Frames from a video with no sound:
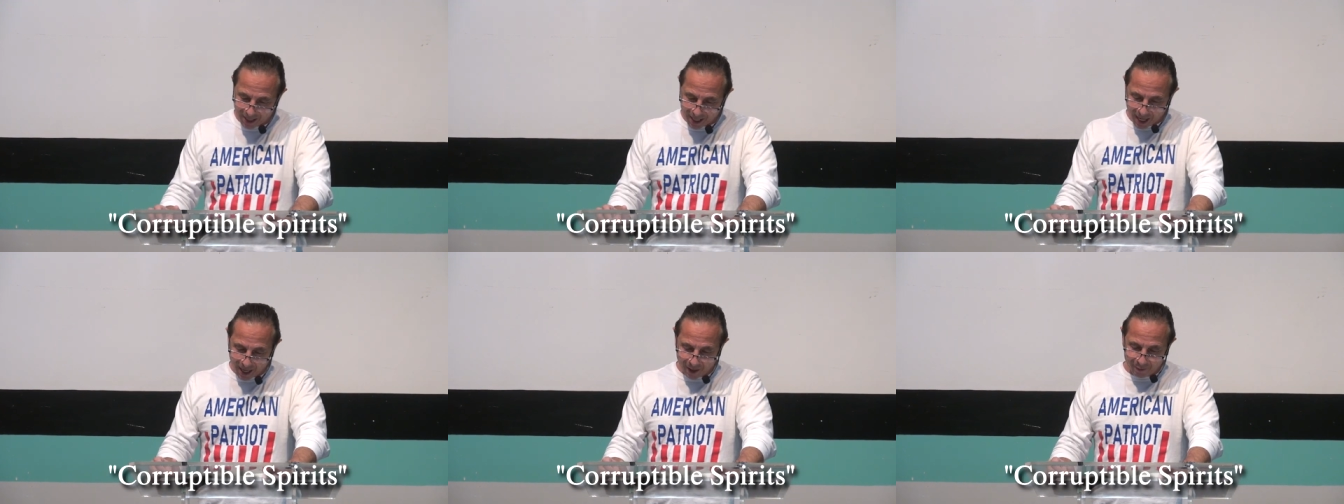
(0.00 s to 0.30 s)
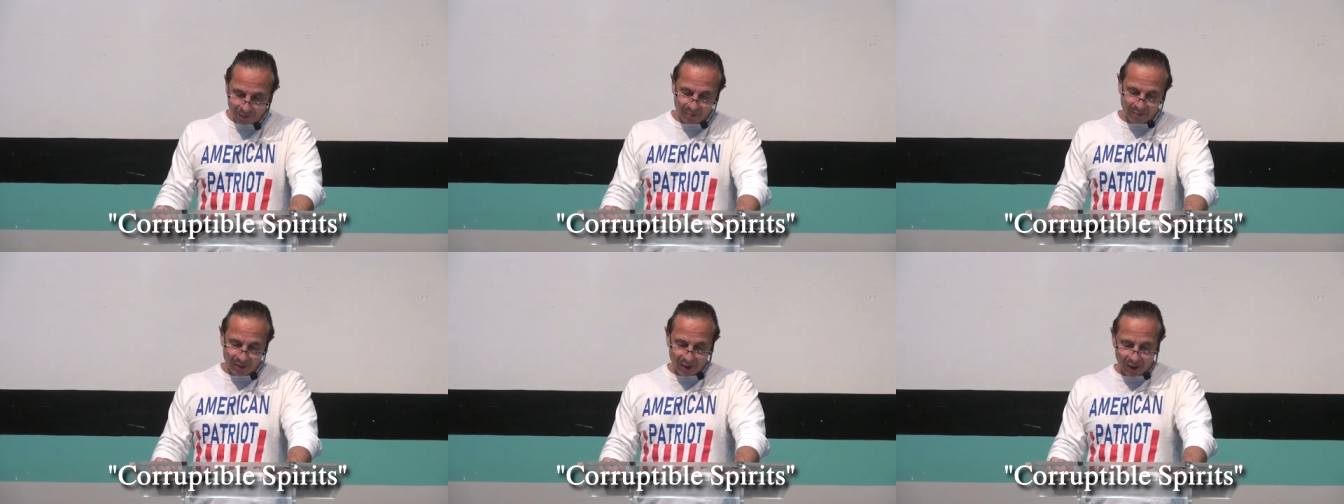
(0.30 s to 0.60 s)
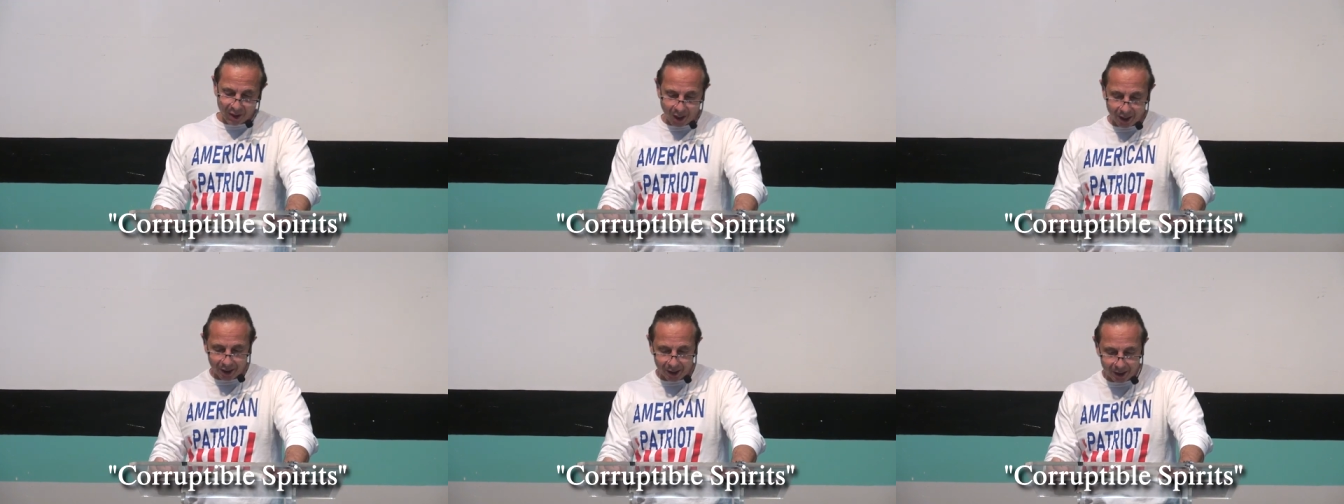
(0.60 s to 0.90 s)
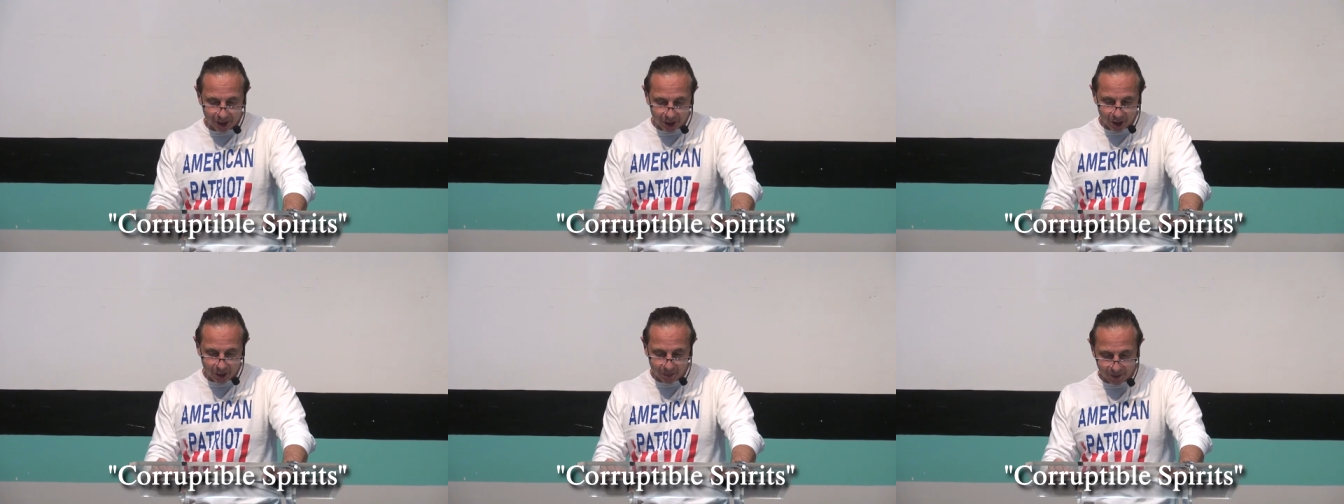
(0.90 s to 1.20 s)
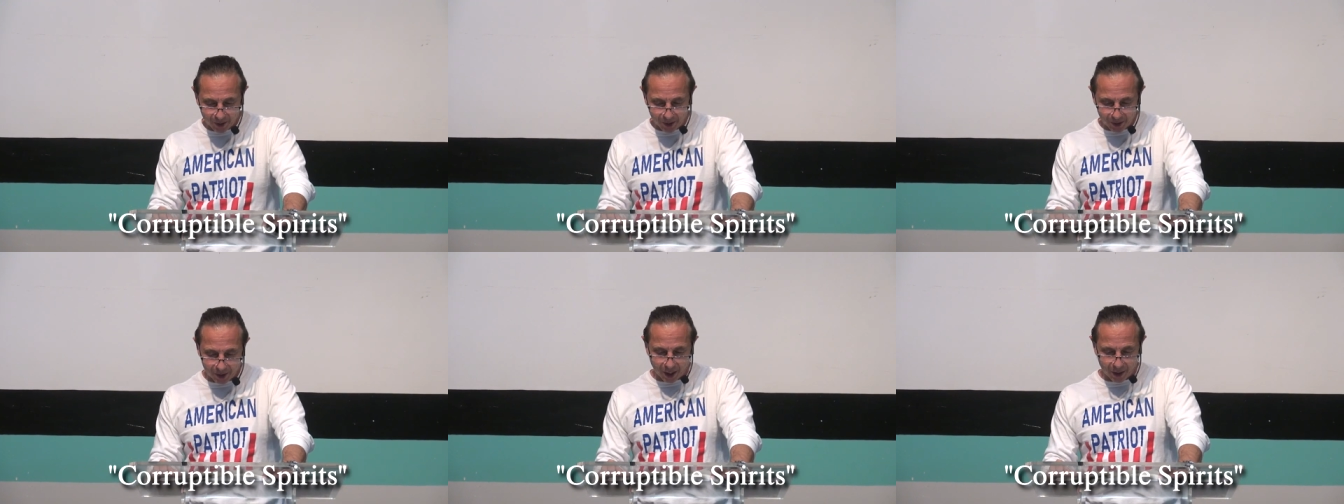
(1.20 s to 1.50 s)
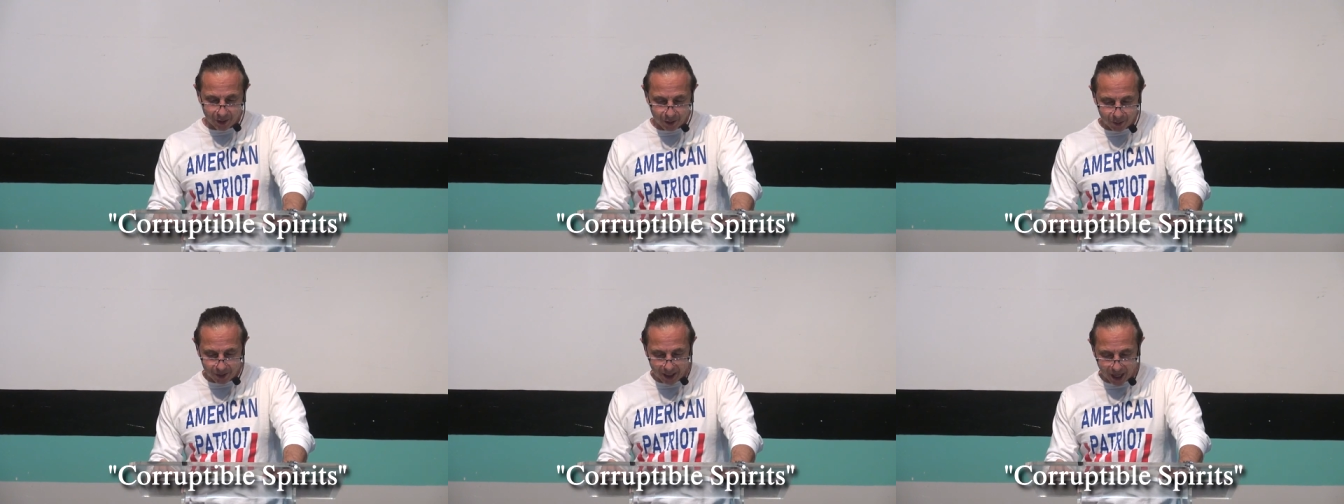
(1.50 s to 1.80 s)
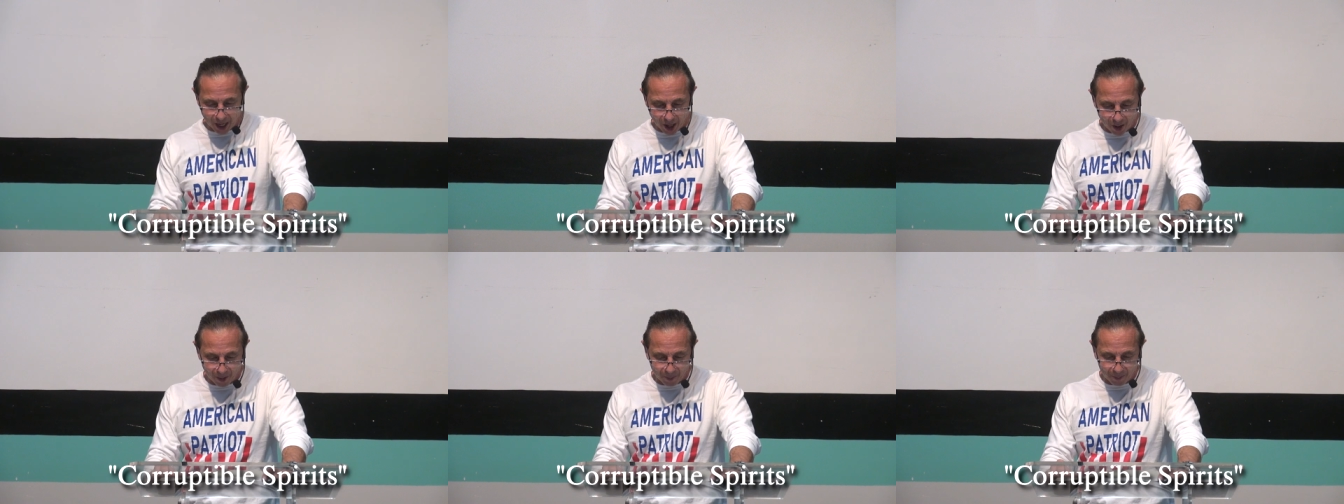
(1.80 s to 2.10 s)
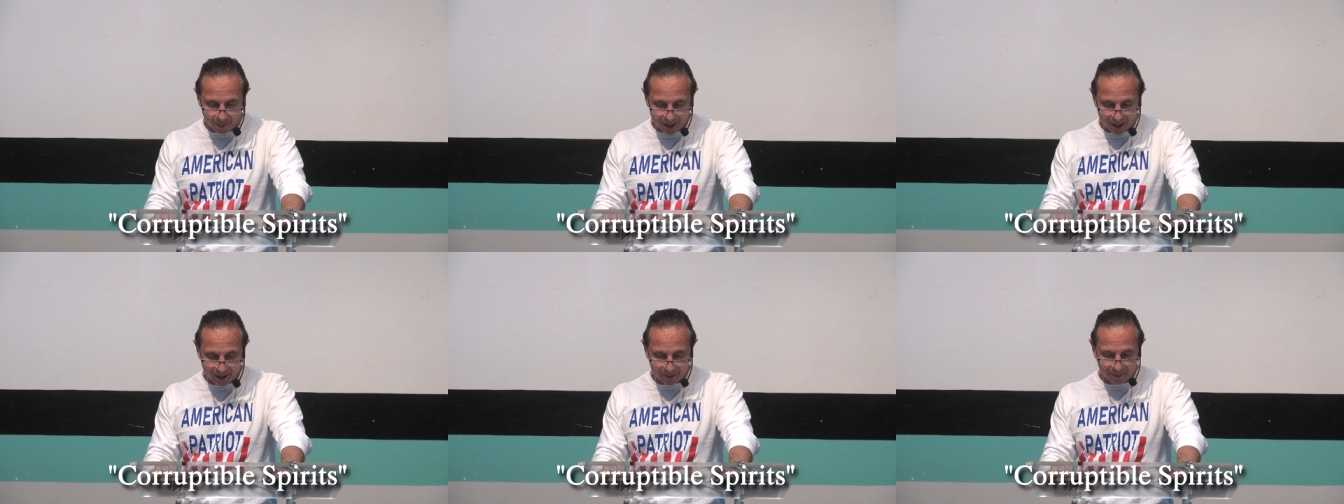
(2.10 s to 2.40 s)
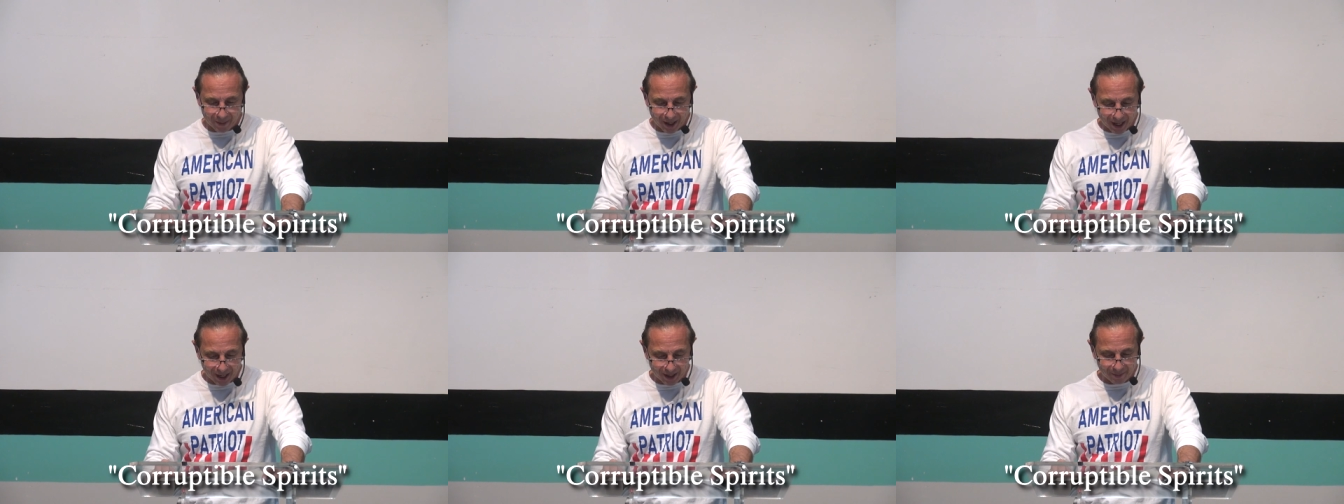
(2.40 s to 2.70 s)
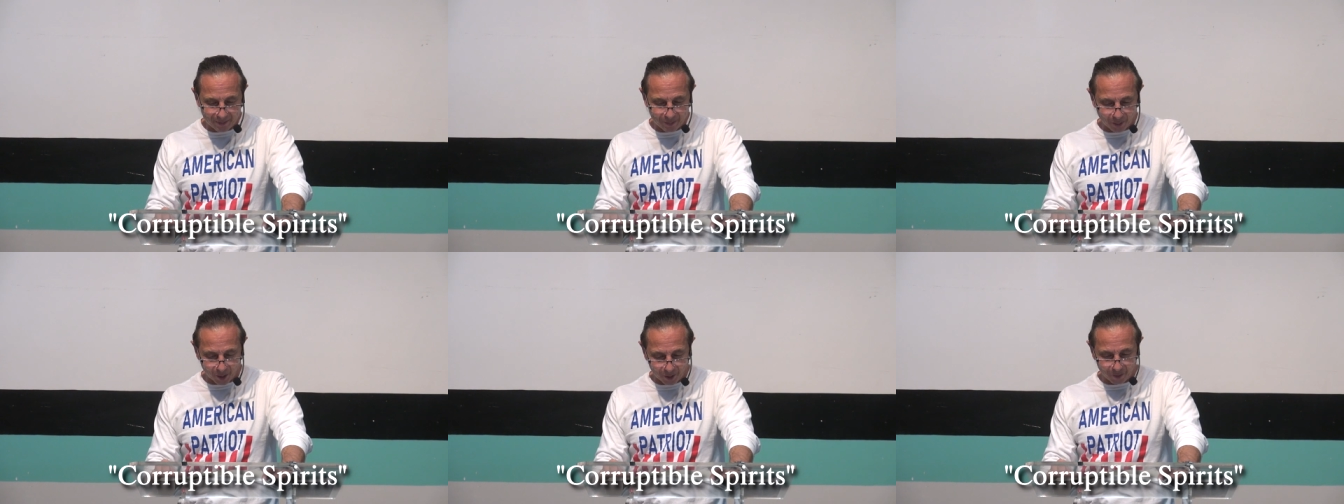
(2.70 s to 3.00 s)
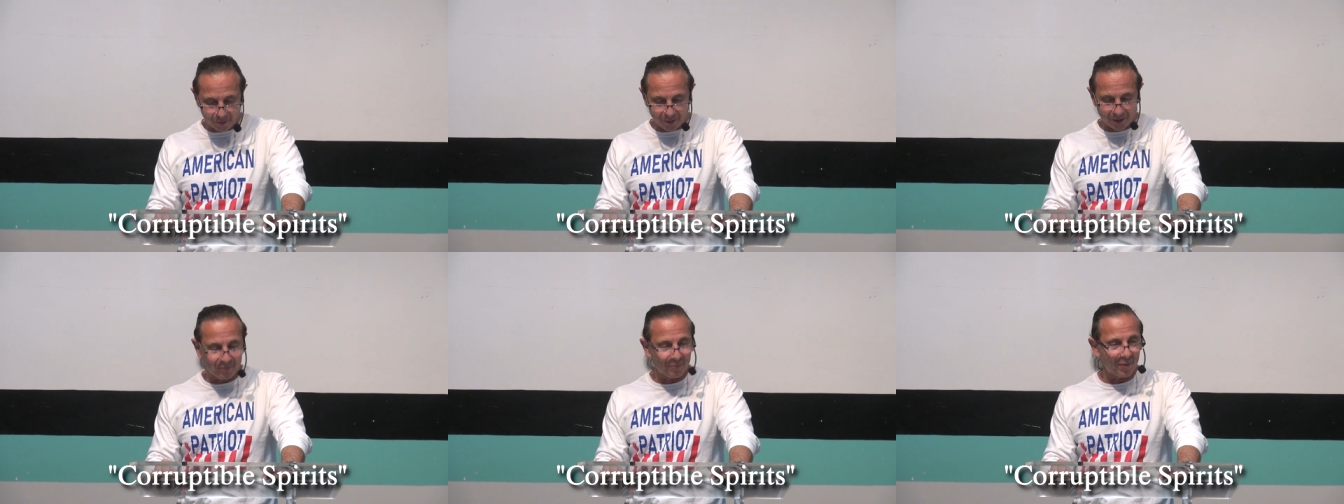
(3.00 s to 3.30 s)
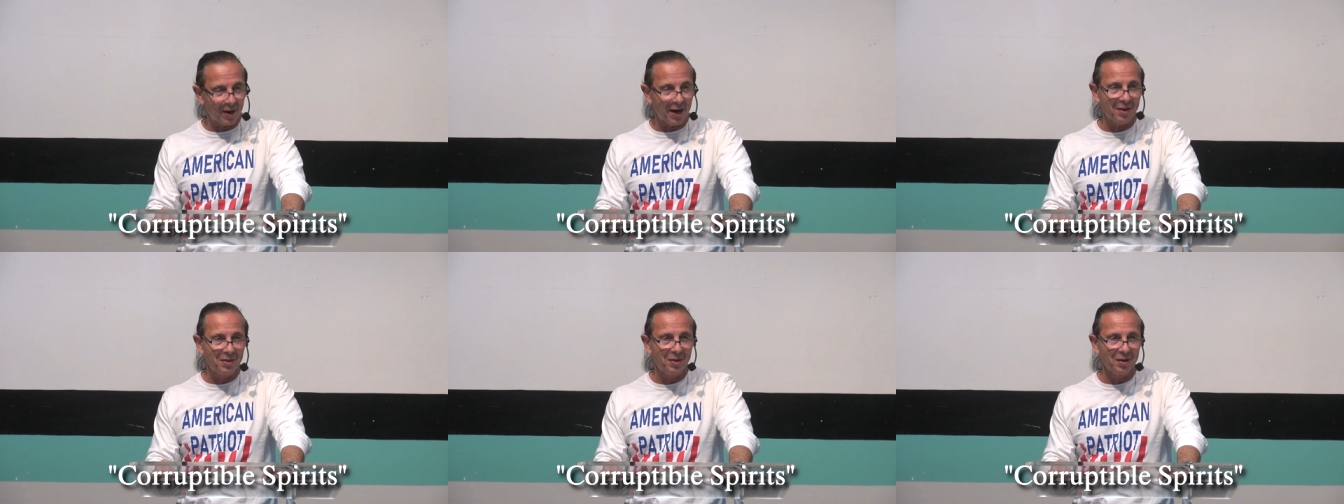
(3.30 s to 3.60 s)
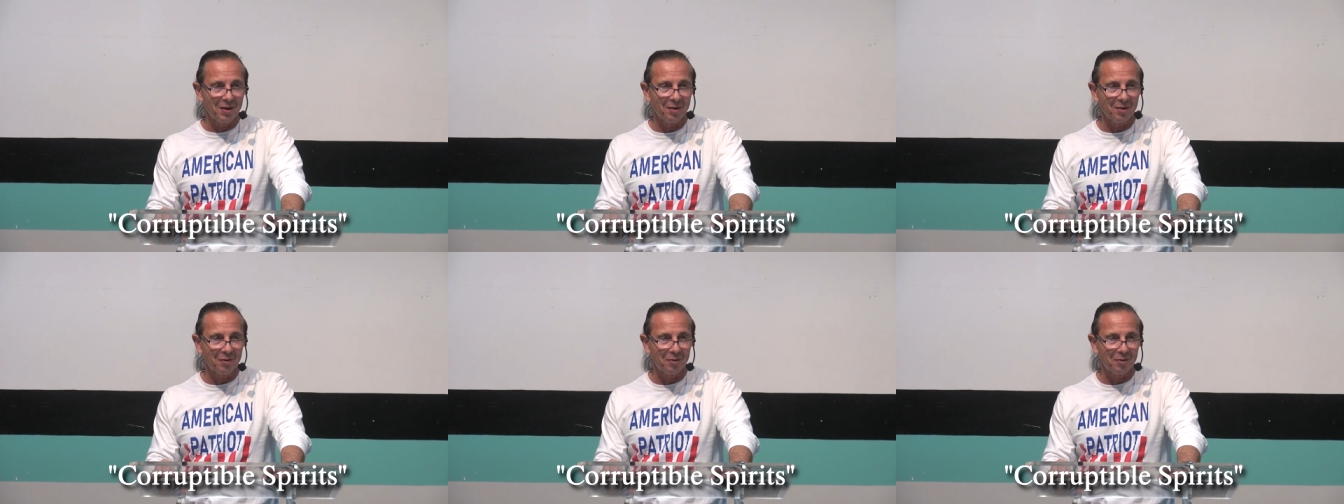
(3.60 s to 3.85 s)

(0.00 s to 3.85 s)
having begun in the spirit, are you now being made perfect by the